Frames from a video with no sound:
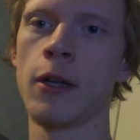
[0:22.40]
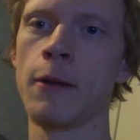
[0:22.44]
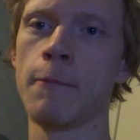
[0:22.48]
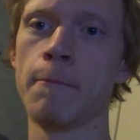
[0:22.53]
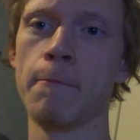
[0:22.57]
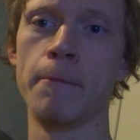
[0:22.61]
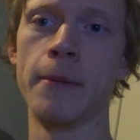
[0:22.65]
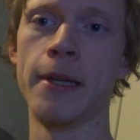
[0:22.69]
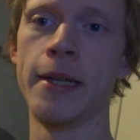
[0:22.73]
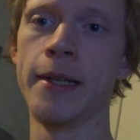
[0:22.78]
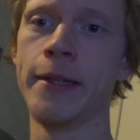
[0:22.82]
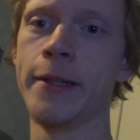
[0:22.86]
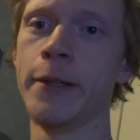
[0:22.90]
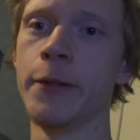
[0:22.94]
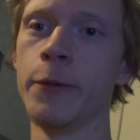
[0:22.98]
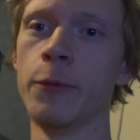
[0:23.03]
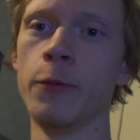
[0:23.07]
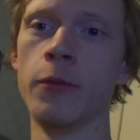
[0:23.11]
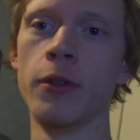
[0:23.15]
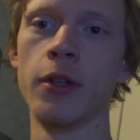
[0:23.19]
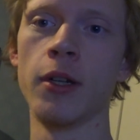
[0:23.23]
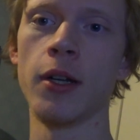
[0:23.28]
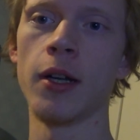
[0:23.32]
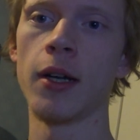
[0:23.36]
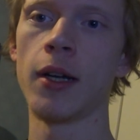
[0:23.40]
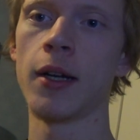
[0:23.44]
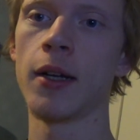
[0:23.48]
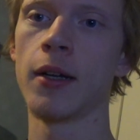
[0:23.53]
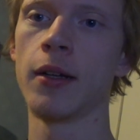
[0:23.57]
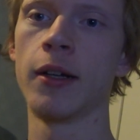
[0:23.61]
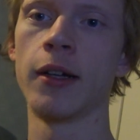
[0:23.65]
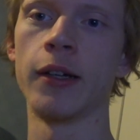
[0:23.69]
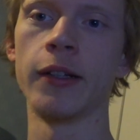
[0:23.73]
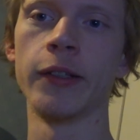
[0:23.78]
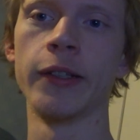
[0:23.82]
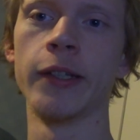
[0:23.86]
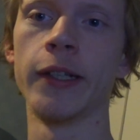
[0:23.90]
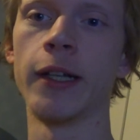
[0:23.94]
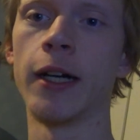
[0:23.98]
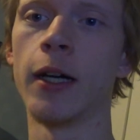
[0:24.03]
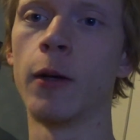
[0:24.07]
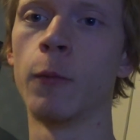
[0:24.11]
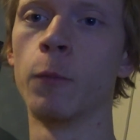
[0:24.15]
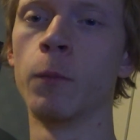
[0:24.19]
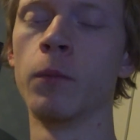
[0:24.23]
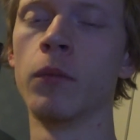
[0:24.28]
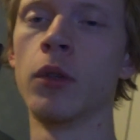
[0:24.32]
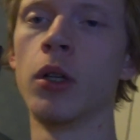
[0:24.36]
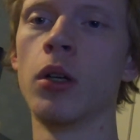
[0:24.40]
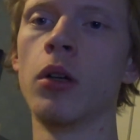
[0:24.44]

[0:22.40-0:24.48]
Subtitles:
Me too, I don't know.